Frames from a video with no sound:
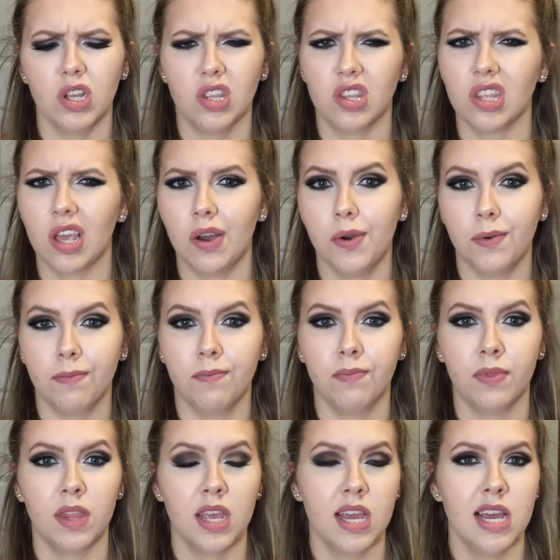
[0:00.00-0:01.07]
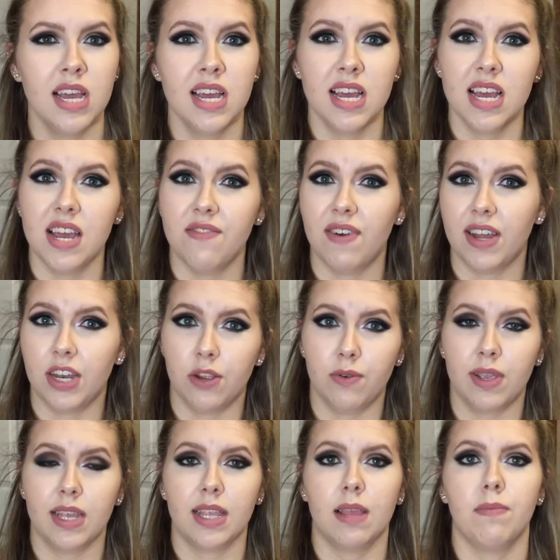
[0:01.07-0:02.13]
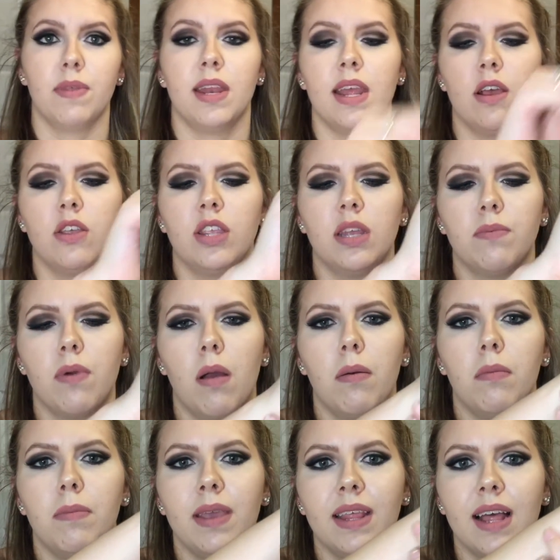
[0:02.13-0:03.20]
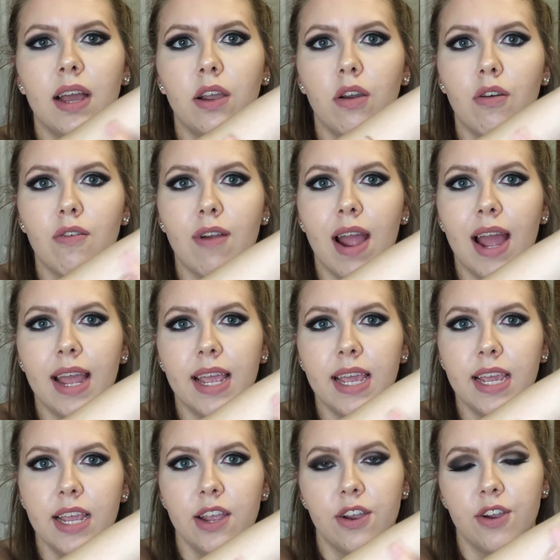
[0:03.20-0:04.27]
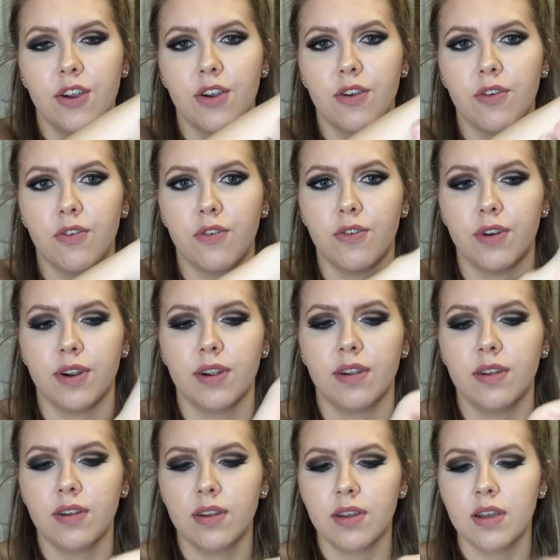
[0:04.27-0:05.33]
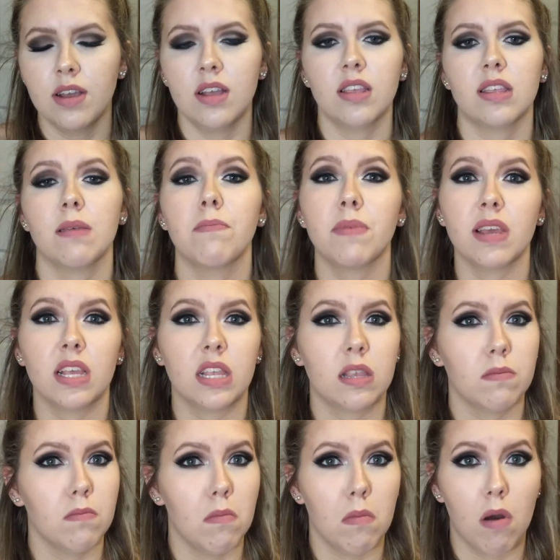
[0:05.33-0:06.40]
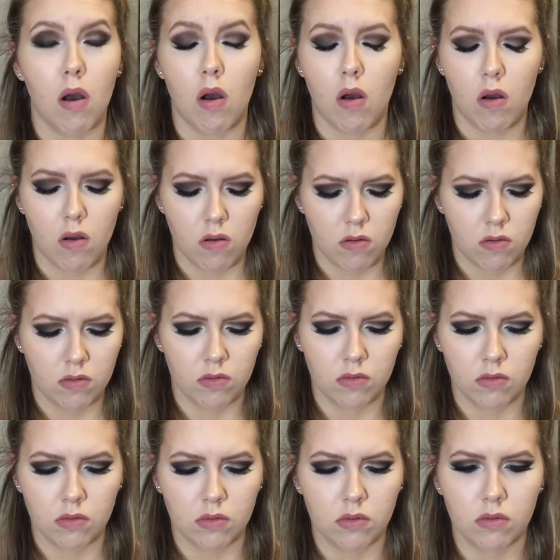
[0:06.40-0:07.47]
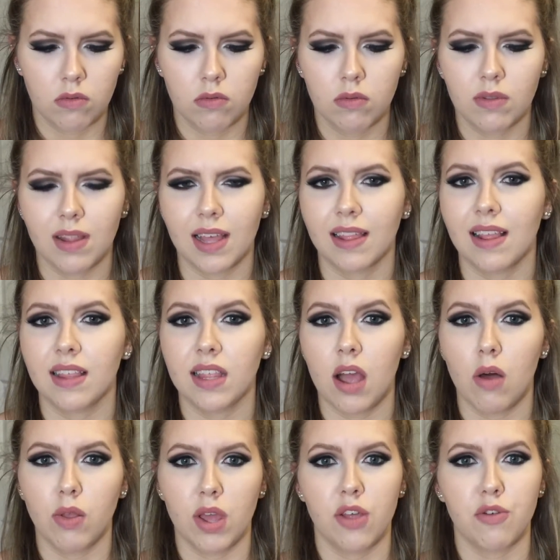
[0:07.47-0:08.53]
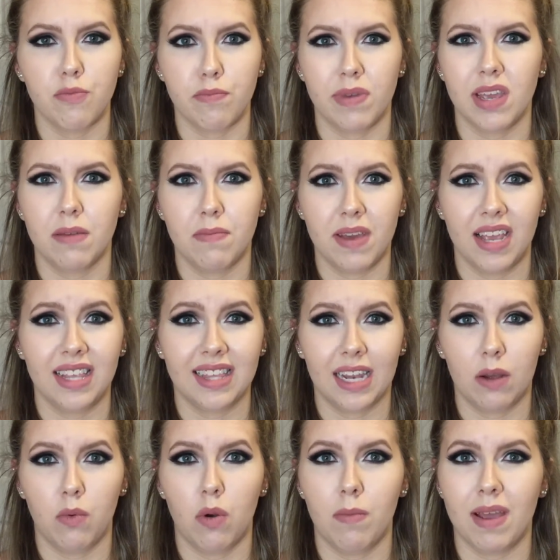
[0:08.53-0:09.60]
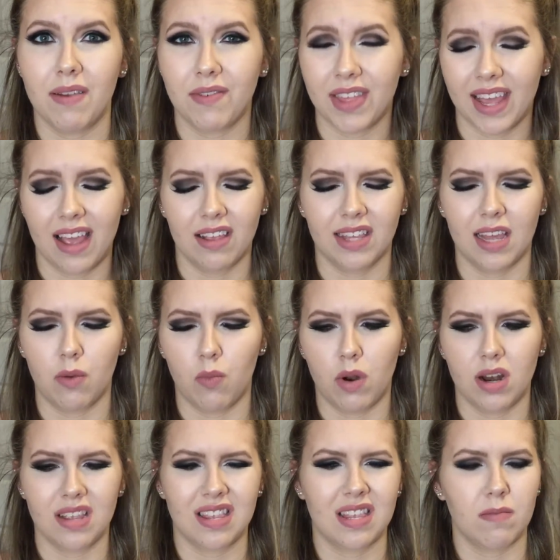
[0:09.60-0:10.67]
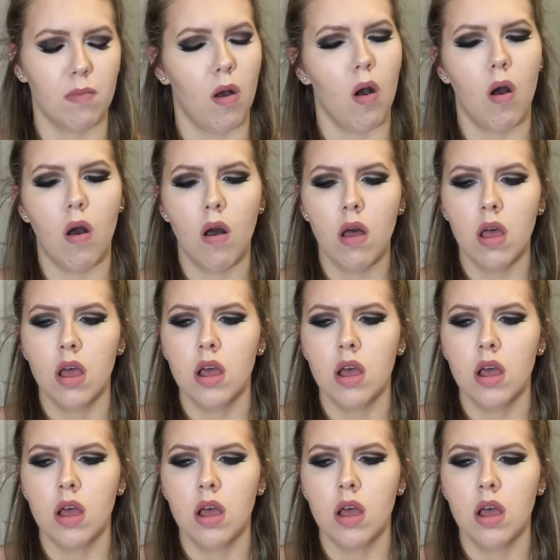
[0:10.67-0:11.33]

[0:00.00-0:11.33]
So if I do get something else, it'd probably be like right here or something small. Like, that's the only other big piece that I want, but everything else I'd want is small.